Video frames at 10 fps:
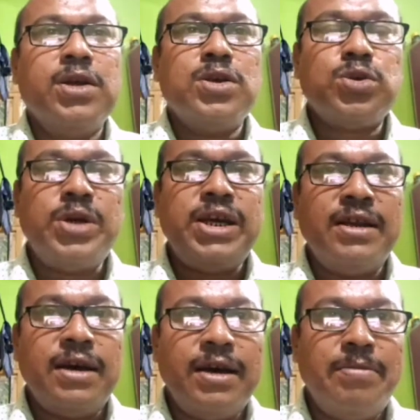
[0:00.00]
So
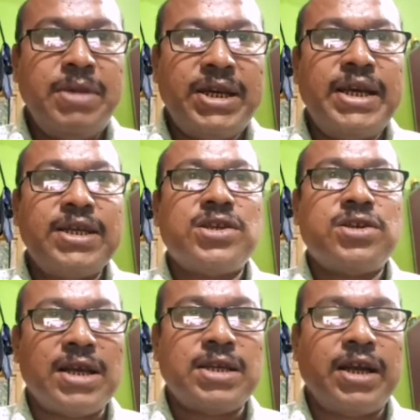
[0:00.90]
in methane
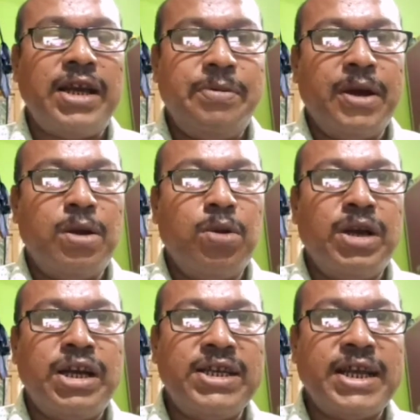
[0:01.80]
structure, if a
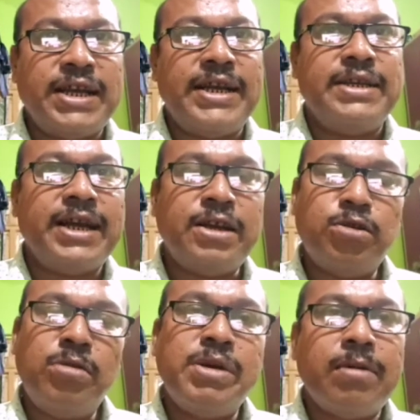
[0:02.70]
chlorine is added, then it
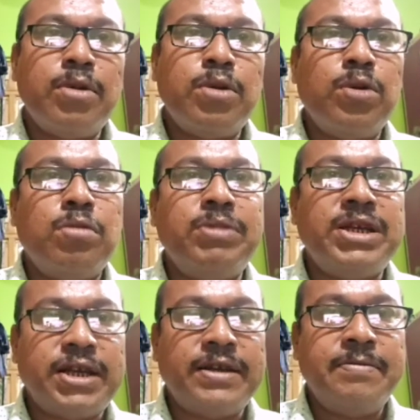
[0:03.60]
will become
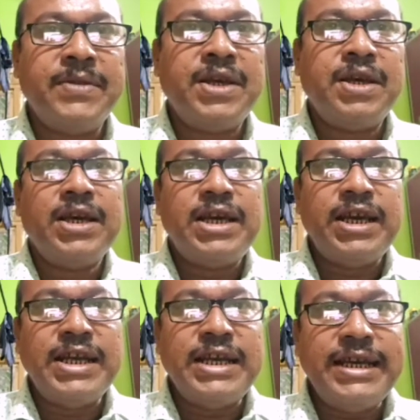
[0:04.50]
chloromethane.
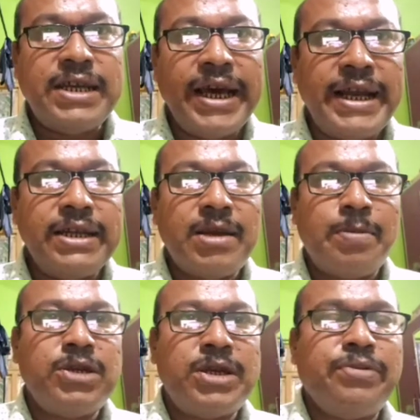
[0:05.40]
In ethane,
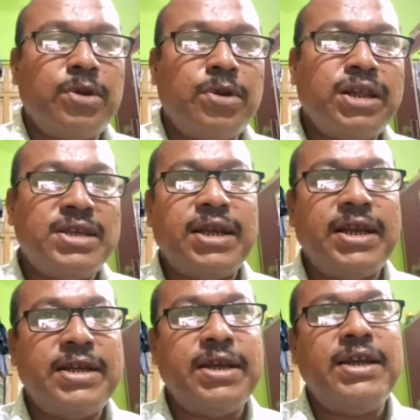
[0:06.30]
suppose if chlorine is
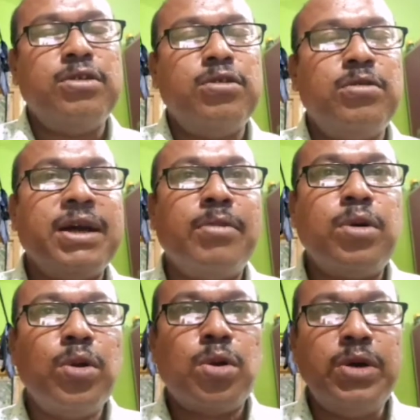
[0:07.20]
added, then it will become
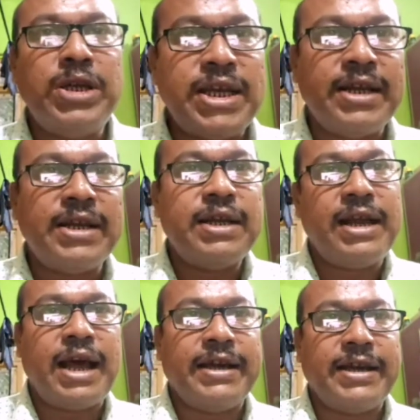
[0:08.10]
chloroethane,
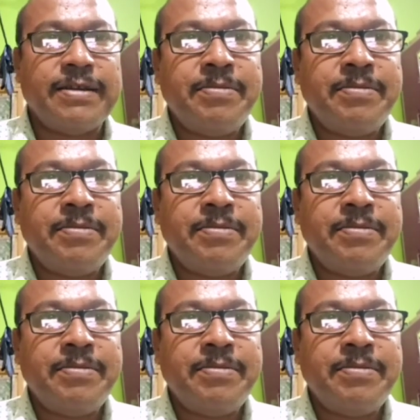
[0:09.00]
like that.